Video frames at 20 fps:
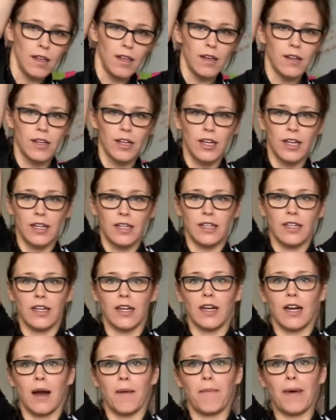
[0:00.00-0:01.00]
Good, and you
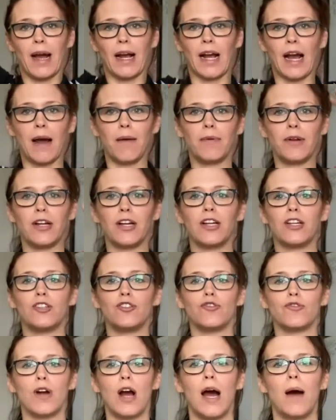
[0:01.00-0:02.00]
can come back up. Now you're gonna
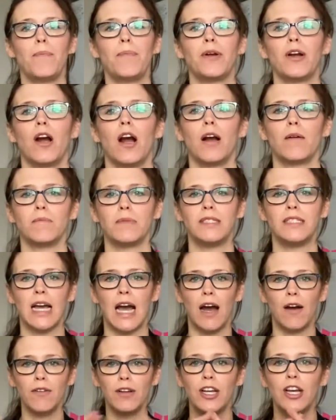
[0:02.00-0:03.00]
drop your arms
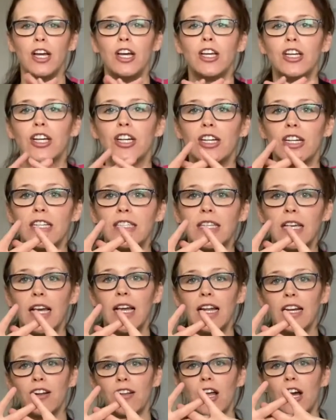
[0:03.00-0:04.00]
down. You're gonna
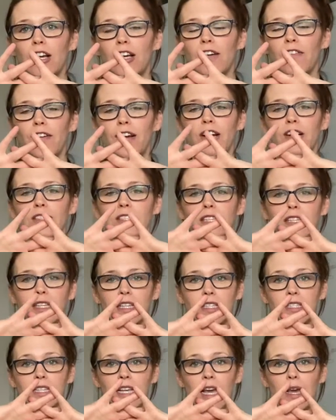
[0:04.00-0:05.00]
interlock your fingers in
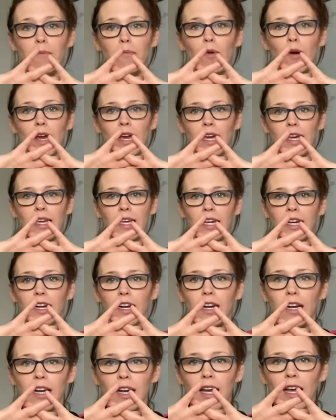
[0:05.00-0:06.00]
the same way
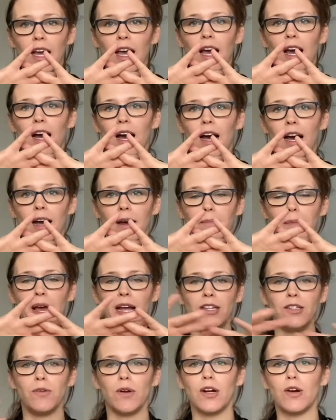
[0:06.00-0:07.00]
here,
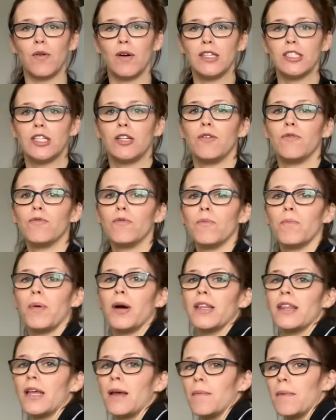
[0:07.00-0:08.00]
and you're going to
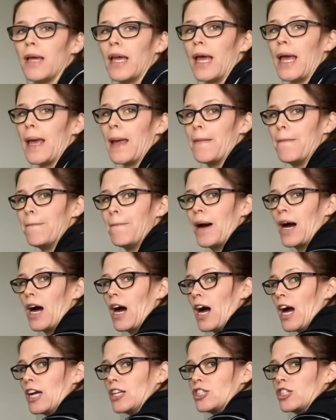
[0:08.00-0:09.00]
put them in
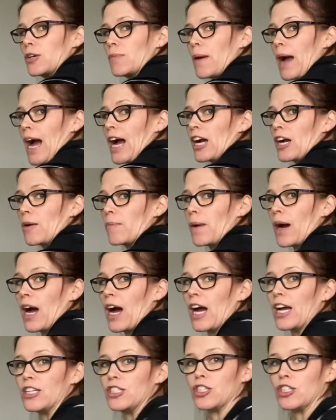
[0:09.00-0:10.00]
behind your back or behind